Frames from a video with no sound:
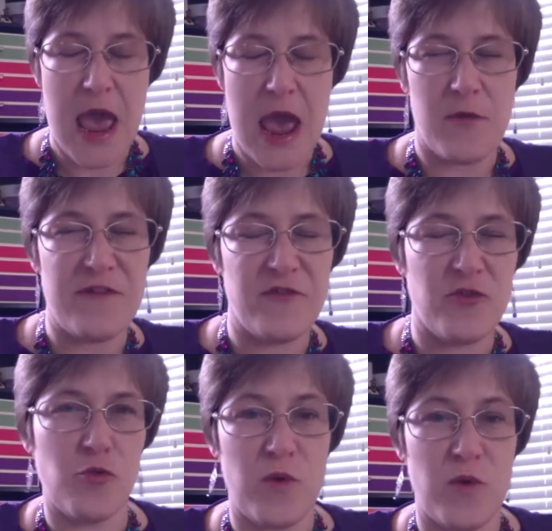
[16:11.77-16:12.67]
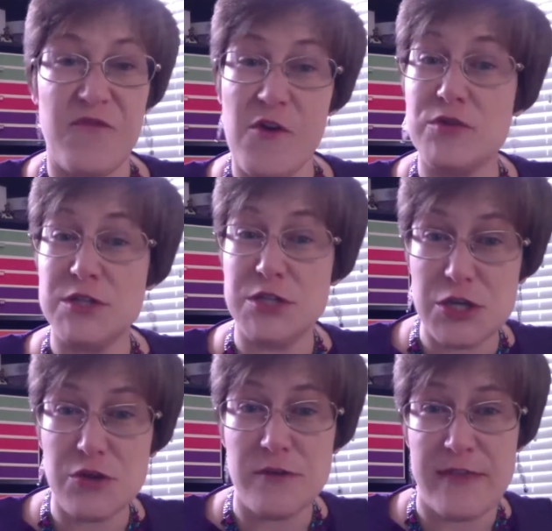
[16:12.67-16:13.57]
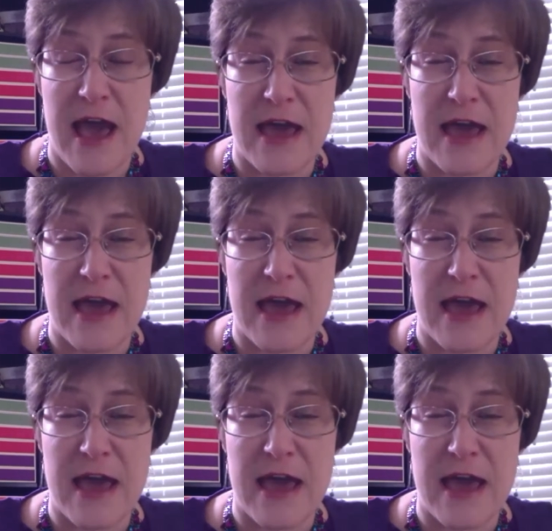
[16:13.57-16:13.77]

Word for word: However, when folks do that,